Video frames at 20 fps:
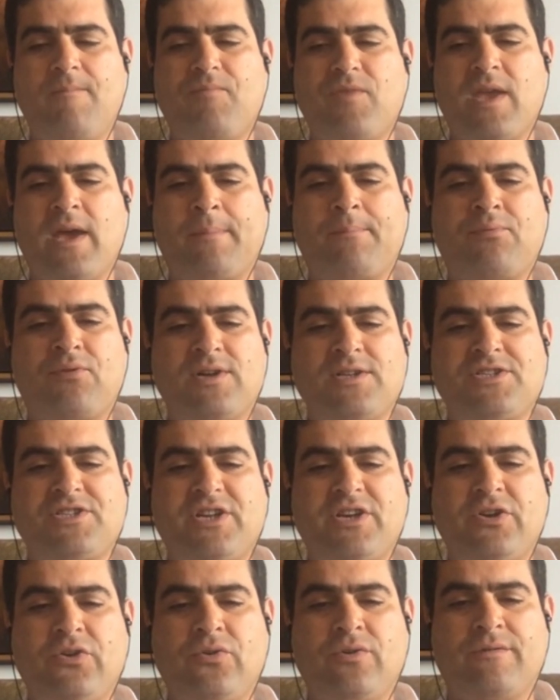at
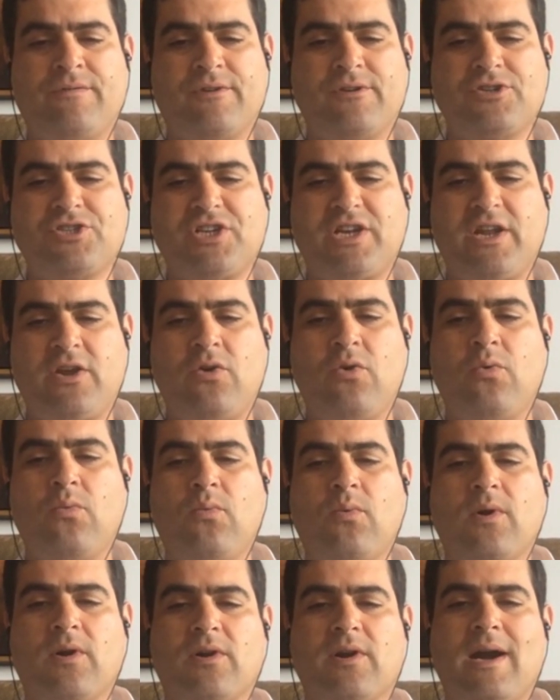Princeton University who
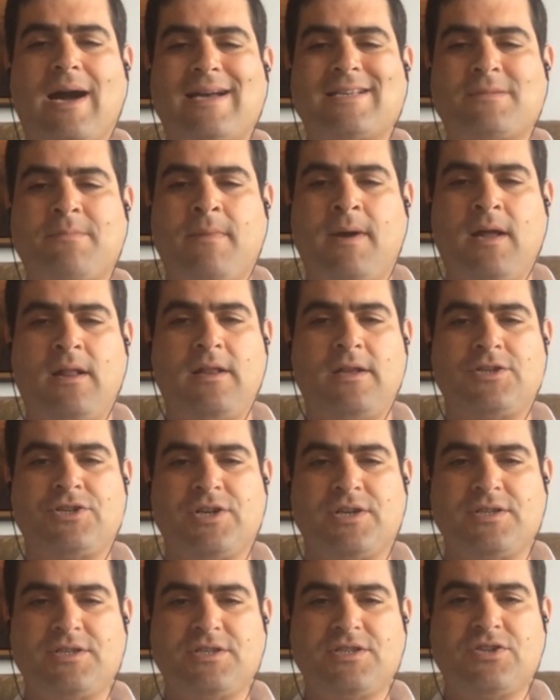were
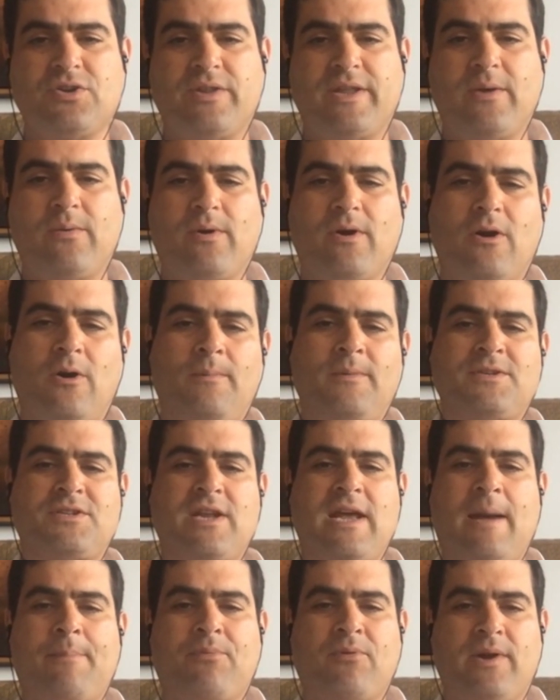cosmologists. So they were
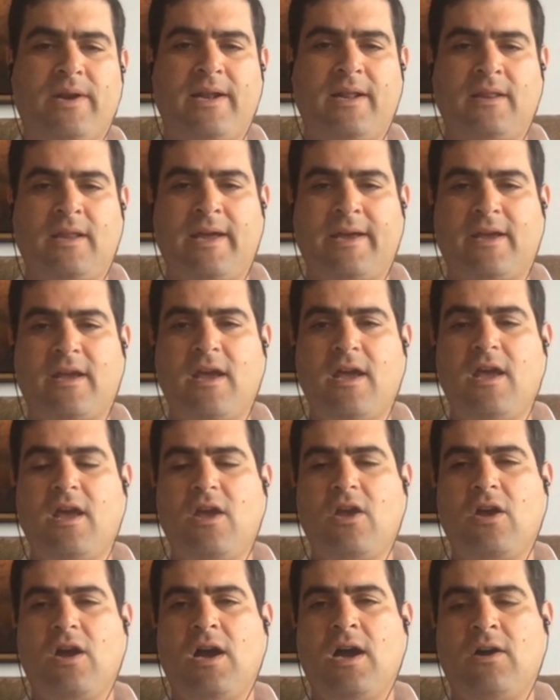almost operating like
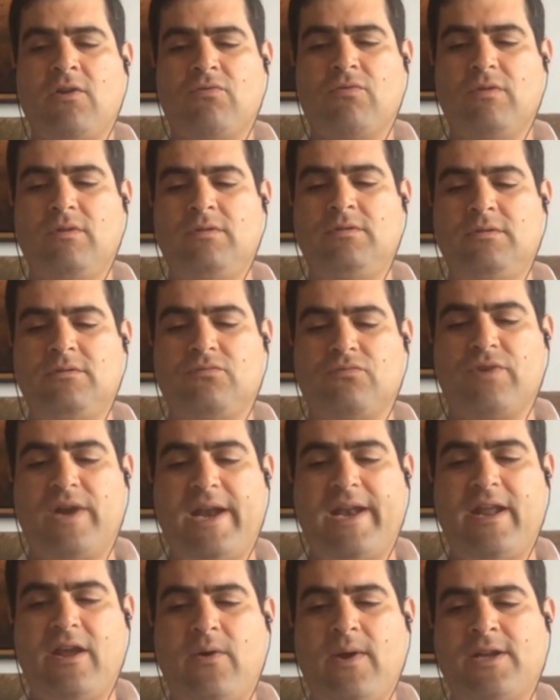
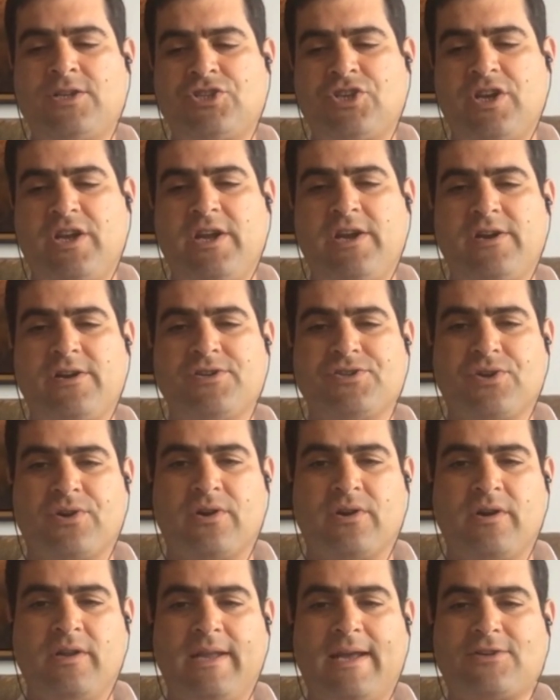radio engineers
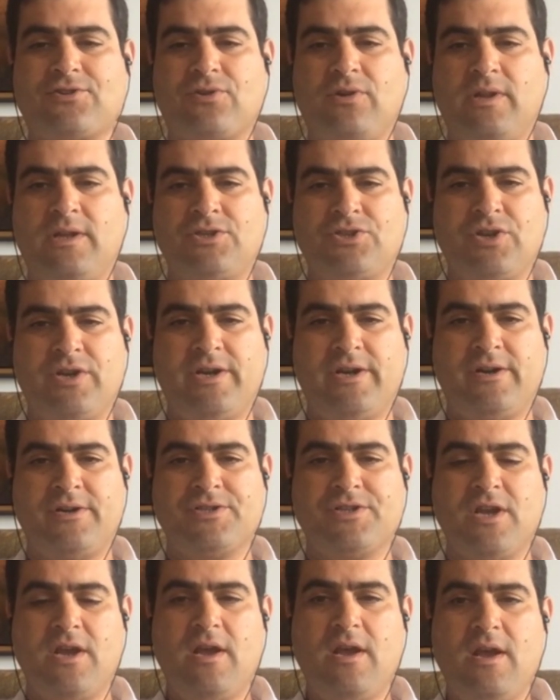or electrical
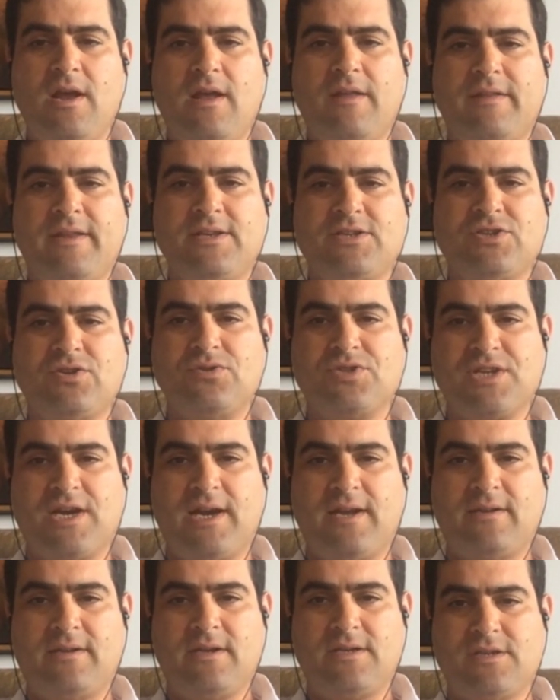engineers, these two
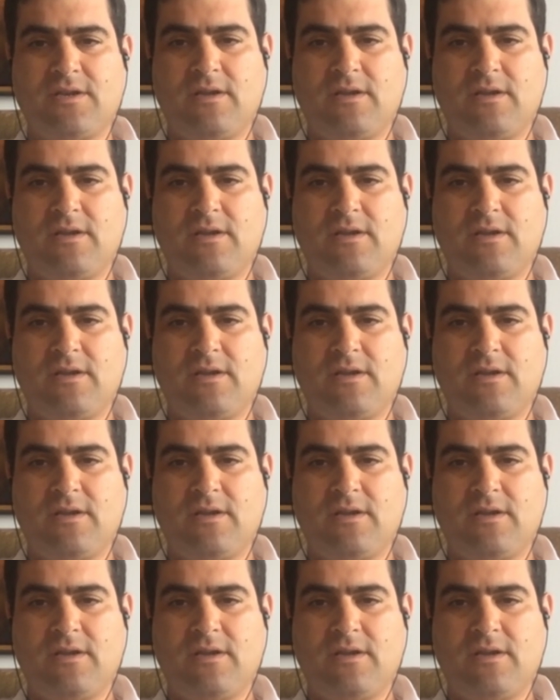scientists,